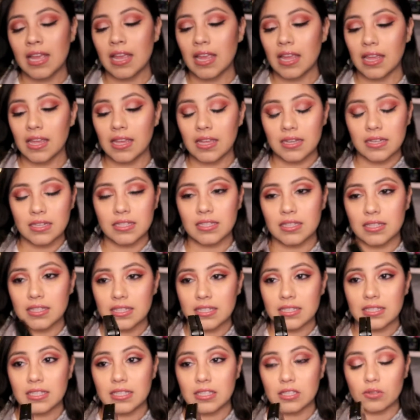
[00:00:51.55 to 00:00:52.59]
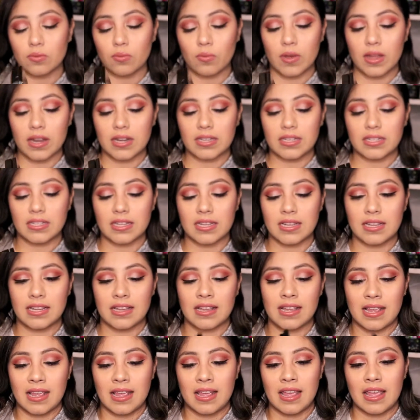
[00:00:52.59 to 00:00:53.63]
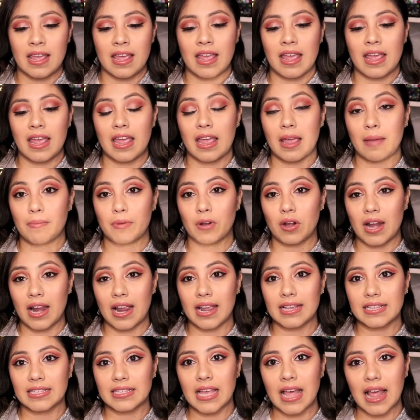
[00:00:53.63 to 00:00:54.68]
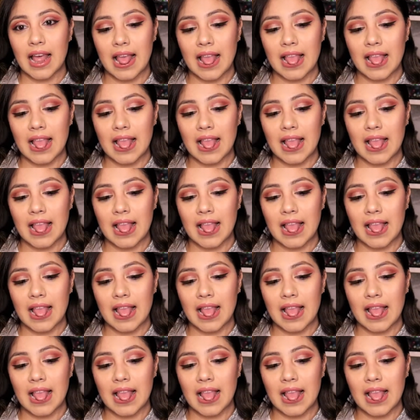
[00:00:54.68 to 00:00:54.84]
and this is what Amber Eyes